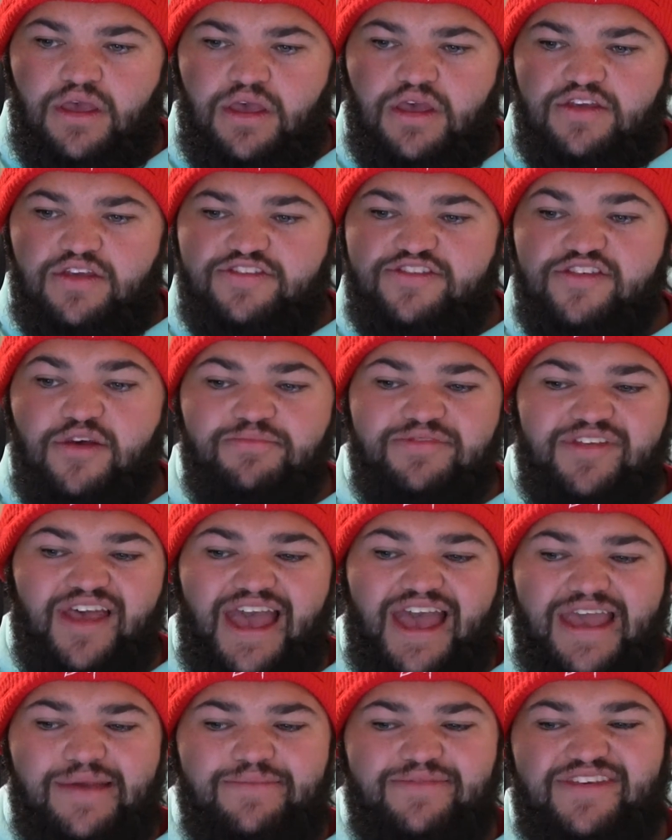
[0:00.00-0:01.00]

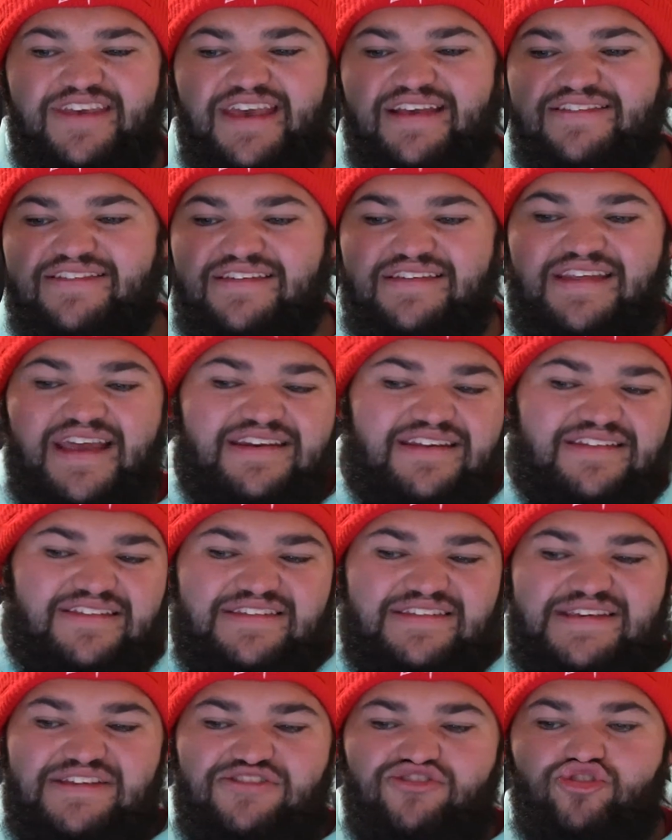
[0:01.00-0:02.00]
Sometimes he has a
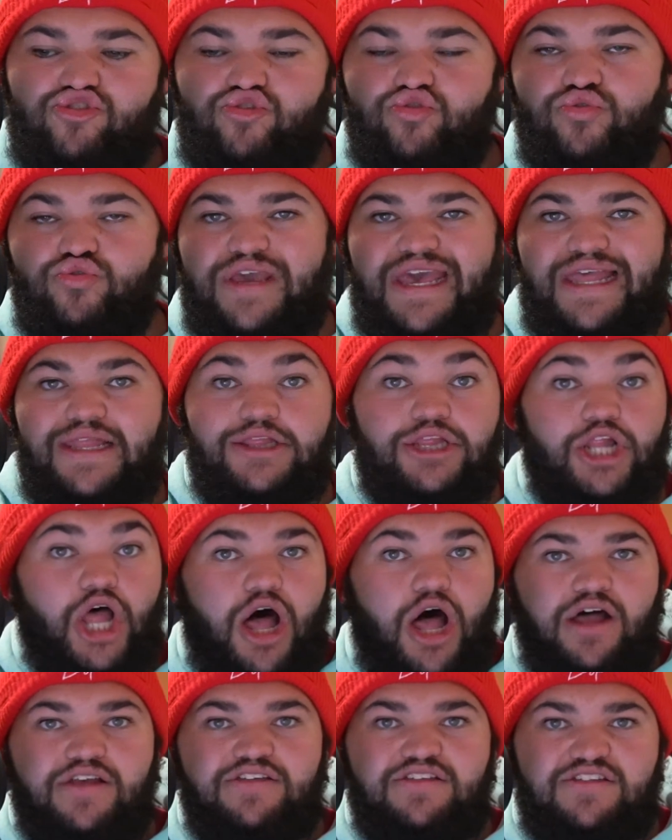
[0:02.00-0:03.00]
tendency to get
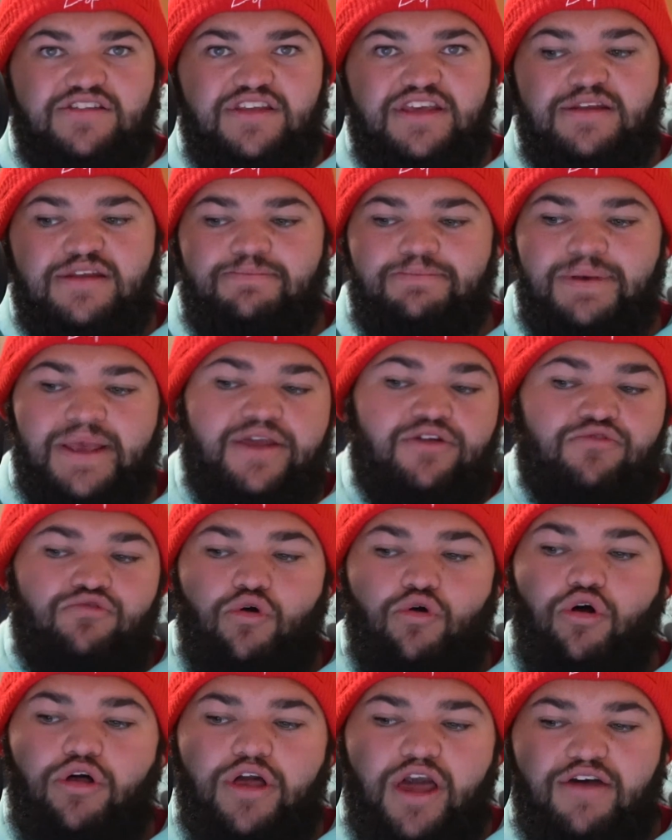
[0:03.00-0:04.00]
lost in pick and
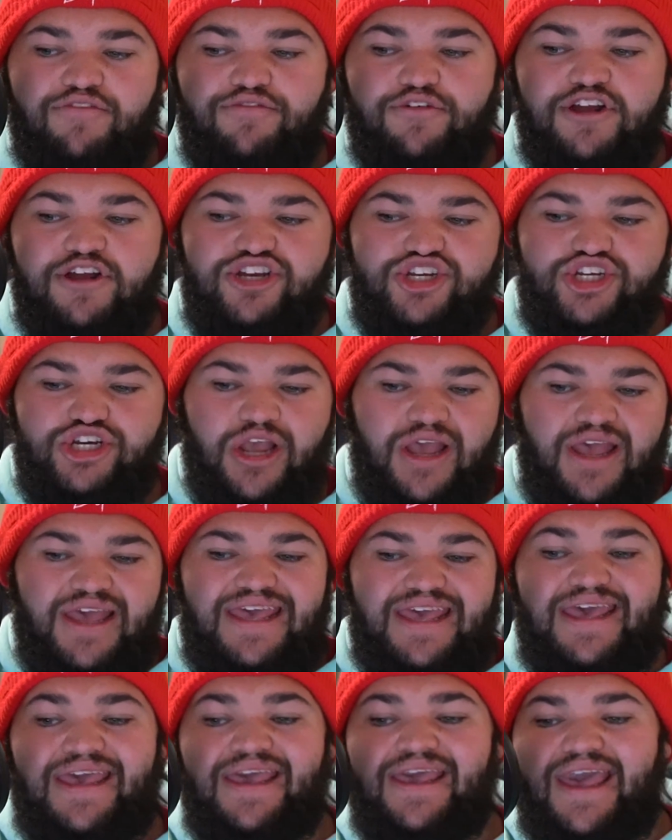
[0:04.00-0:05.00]
roll coverage.
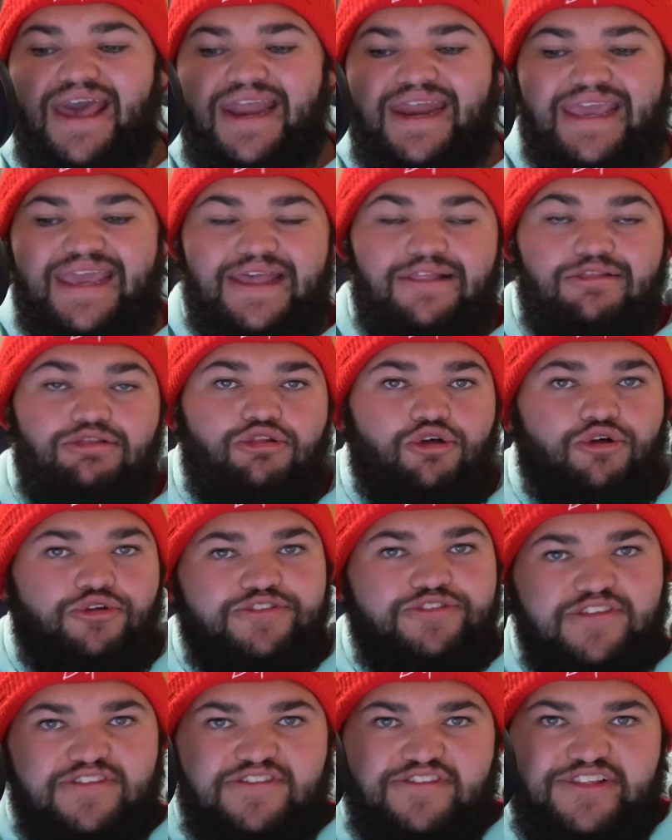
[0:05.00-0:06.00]
He can kind of get
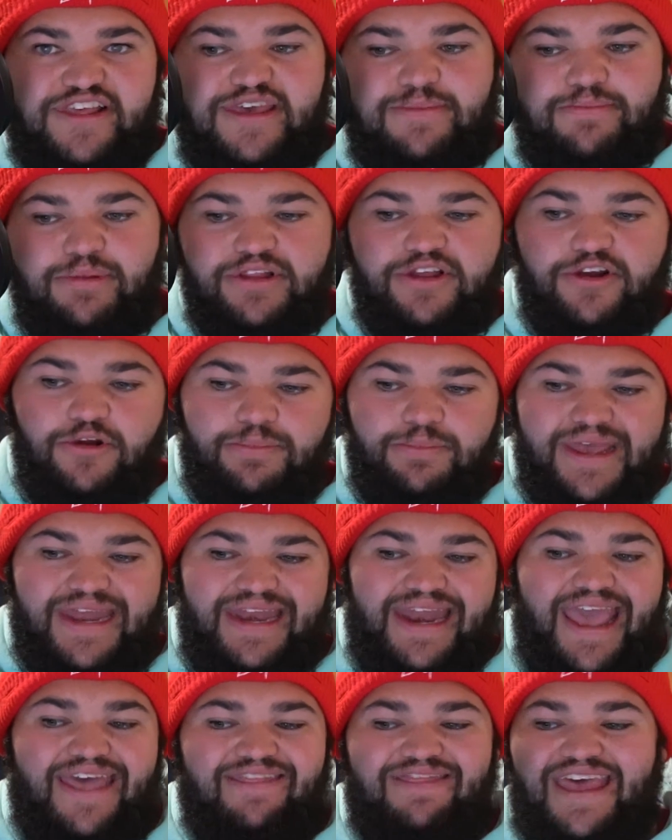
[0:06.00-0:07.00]
lulled to sleep a little bit,
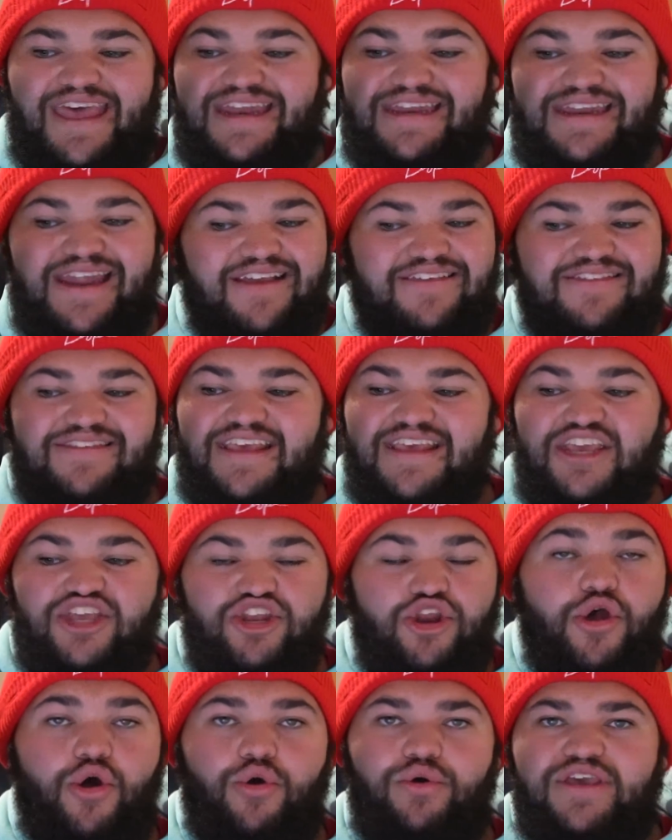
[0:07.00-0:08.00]
and then next thing you
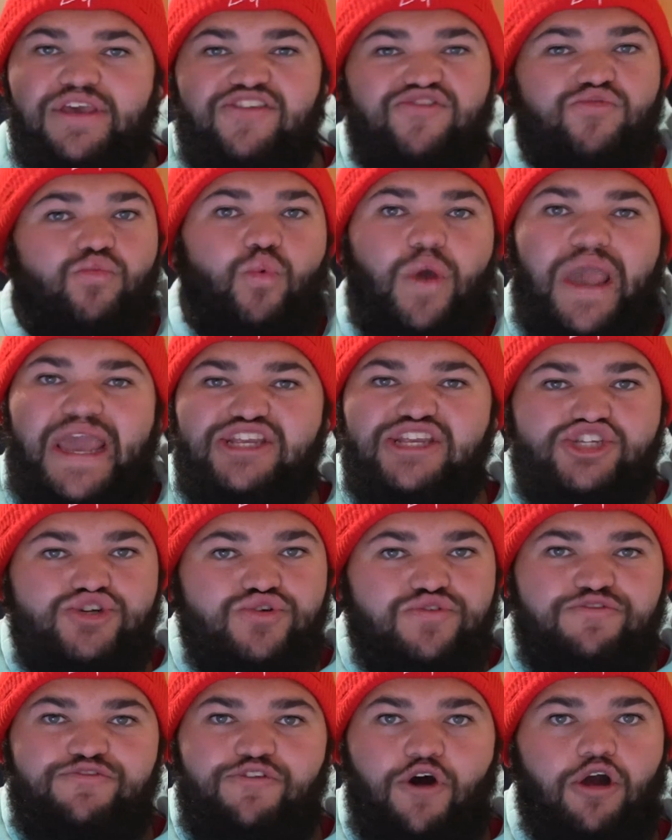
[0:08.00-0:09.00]
know, he's way
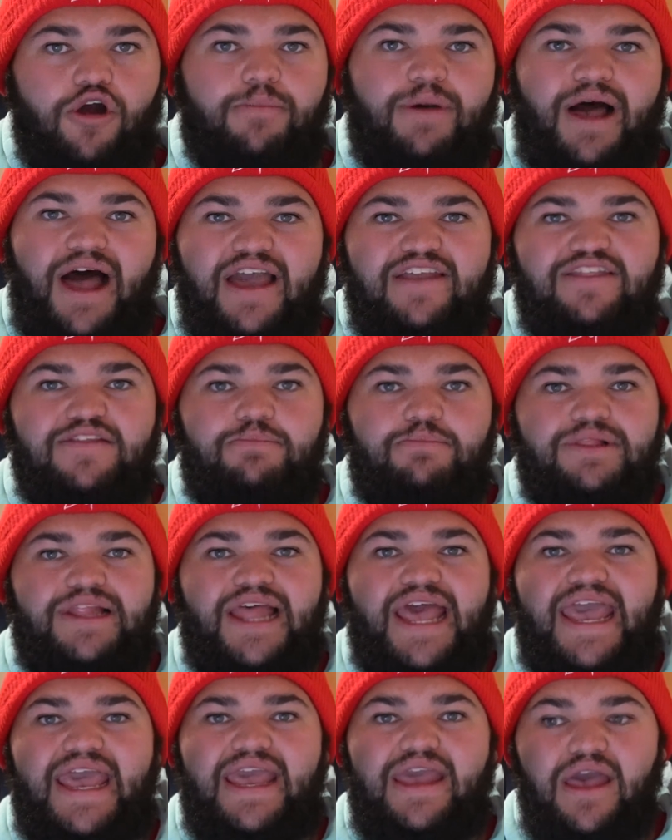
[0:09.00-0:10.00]
too far behind the
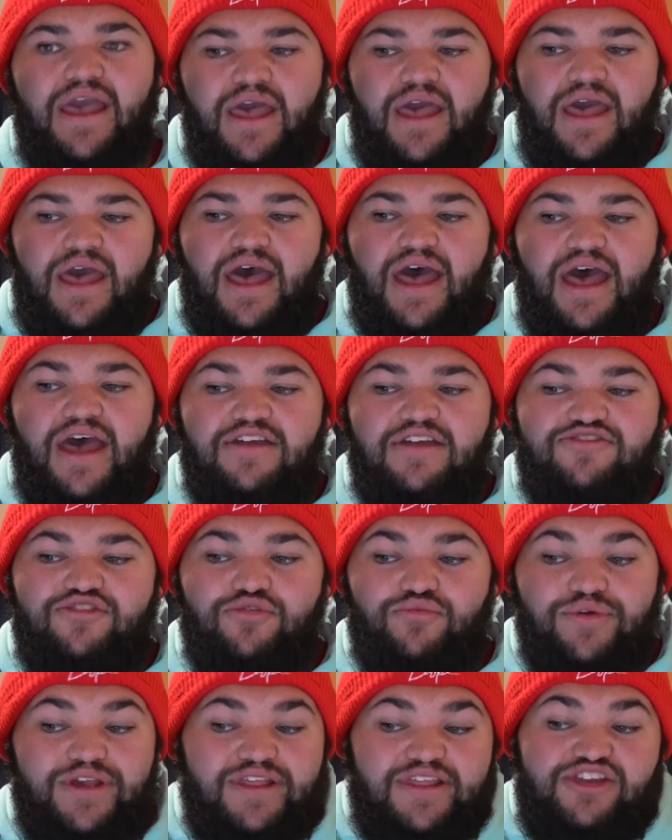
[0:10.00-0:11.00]
play to
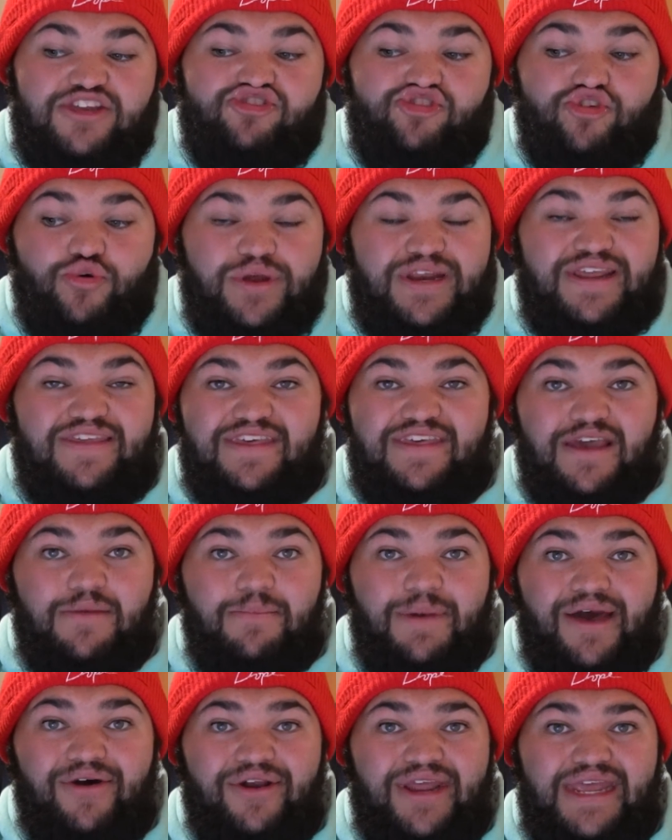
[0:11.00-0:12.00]
really do anything
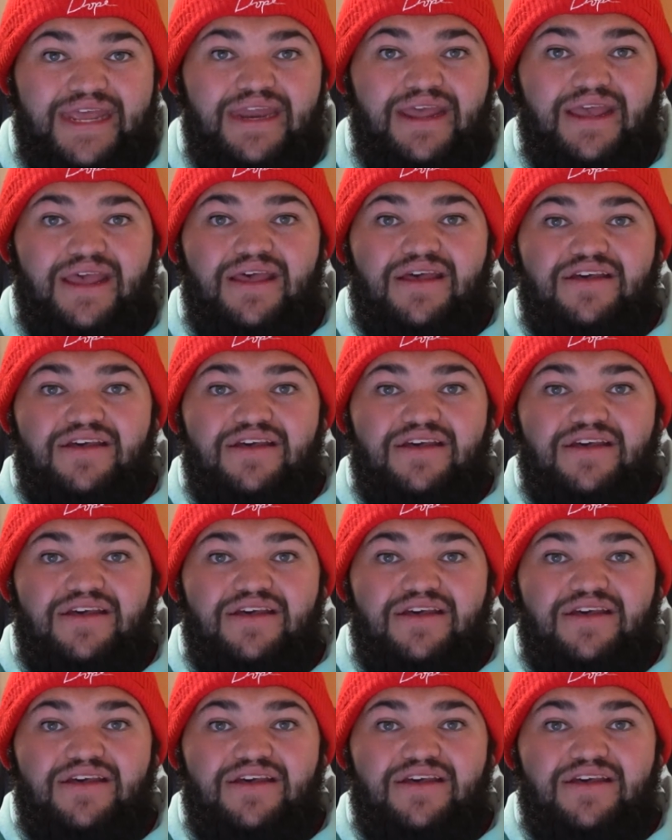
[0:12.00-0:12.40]
about it.